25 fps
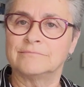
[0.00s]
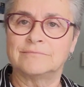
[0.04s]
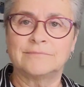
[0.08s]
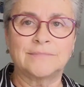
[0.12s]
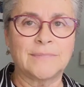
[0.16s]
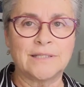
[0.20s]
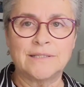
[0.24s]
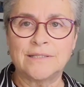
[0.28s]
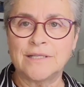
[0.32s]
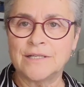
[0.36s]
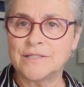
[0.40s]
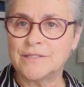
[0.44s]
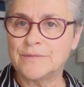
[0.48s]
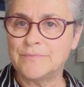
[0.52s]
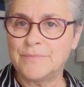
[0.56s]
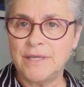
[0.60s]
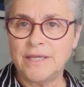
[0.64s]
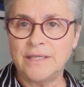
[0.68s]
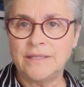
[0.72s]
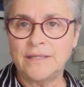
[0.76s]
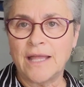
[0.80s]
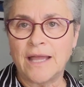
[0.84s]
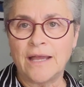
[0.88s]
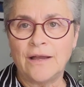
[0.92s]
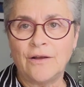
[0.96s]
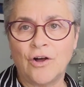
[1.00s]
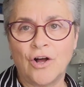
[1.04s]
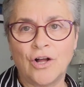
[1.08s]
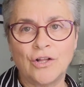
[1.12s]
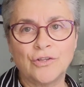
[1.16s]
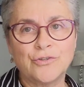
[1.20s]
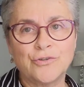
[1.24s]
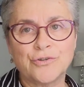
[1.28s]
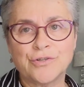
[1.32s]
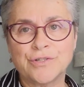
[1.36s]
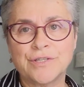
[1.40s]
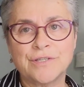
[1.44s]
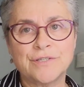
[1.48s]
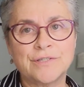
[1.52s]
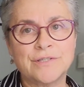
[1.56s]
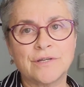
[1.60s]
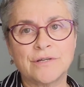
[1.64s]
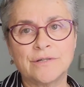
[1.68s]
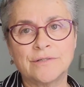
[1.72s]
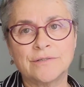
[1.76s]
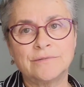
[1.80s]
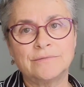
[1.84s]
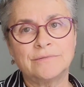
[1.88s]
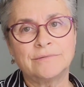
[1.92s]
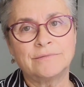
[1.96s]
that doesn't mean that all nurses
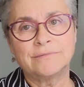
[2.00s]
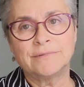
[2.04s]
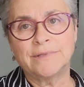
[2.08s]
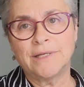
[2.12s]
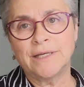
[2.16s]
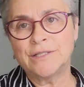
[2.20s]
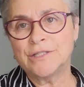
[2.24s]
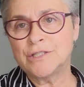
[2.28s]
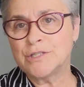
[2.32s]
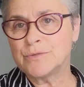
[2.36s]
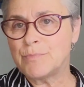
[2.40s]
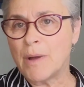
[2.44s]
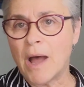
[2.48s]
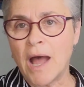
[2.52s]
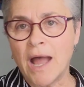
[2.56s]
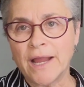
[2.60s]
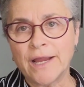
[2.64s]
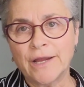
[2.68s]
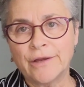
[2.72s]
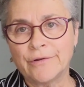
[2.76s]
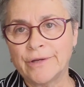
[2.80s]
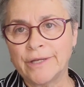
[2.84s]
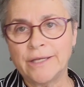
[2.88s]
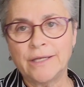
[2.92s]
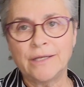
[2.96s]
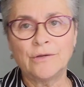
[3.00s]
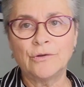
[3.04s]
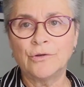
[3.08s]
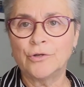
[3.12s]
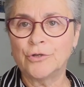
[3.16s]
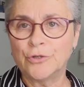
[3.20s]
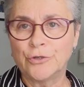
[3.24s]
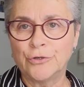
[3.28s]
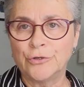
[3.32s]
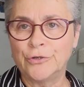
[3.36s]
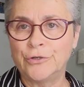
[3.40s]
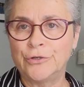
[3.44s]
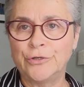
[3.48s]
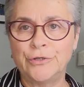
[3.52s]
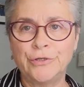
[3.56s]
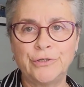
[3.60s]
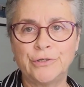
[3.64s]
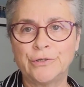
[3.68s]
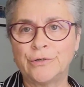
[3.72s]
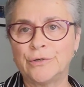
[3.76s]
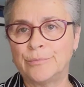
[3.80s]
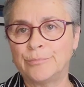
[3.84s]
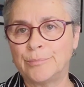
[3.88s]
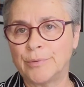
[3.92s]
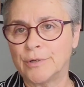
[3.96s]
are inspiring or good
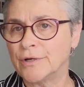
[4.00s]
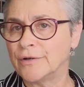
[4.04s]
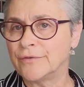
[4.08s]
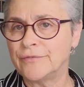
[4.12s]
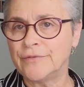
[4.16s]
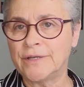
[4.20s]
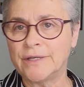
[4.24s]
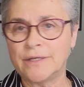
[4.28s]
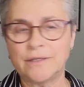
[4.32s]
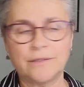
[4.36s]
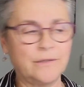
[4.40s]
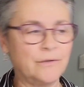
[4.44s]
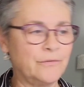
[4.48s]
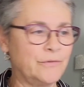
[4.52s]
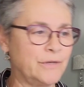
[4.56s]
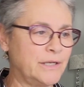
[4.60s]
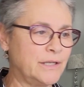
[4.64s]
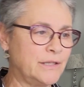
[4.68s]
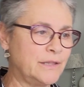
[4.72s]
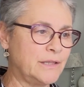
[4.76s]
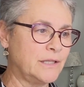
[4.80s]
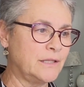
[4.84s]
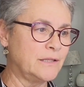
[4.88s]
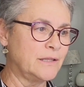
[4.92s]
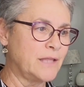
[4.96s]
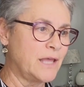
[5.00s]
or perfect or anything